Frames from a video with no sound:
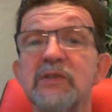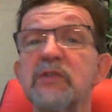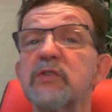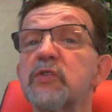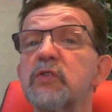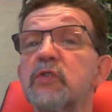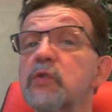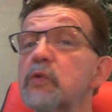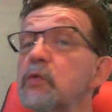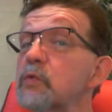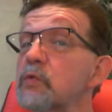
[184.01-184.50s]

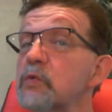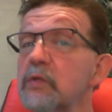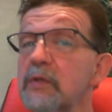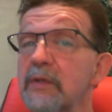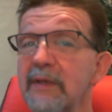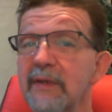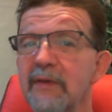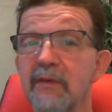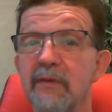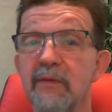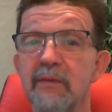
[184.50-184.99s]
It's
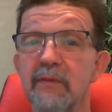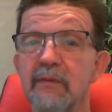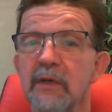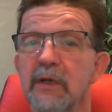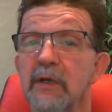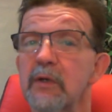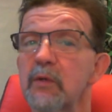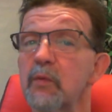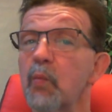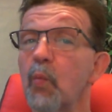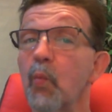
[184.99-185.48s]
usually
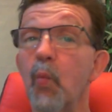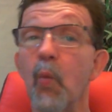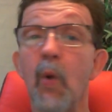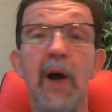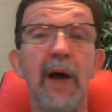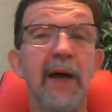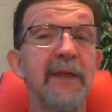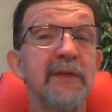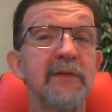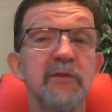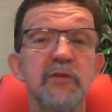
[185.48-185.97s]

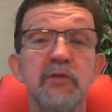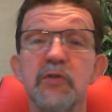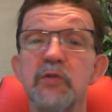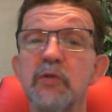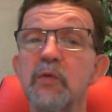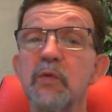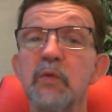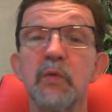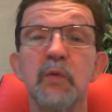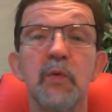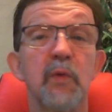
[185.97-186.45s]
one,
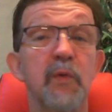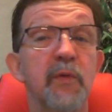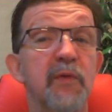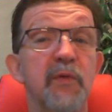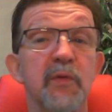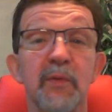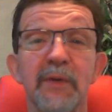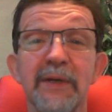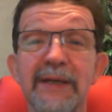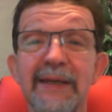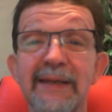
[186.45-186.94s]
two, or
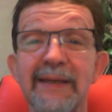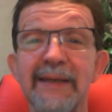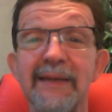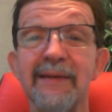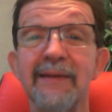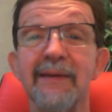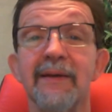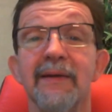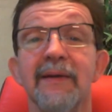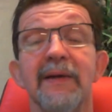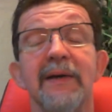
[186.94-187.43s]

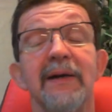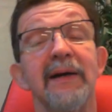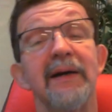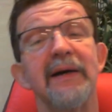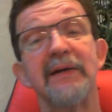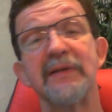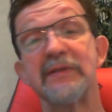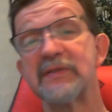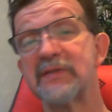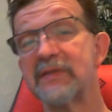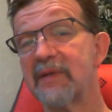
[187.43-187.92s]
three,
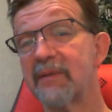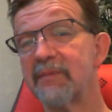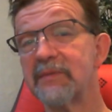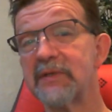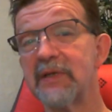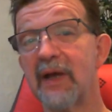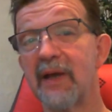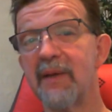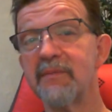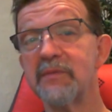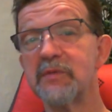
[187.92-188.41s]

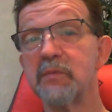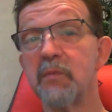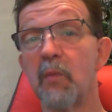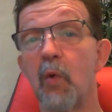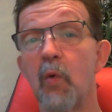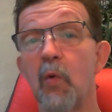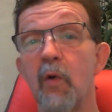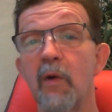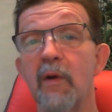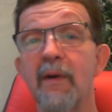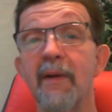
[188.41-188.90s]
sometimes
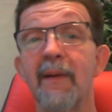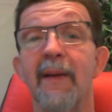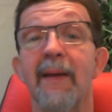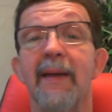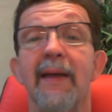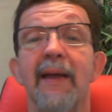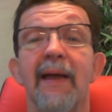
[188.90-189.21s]
more.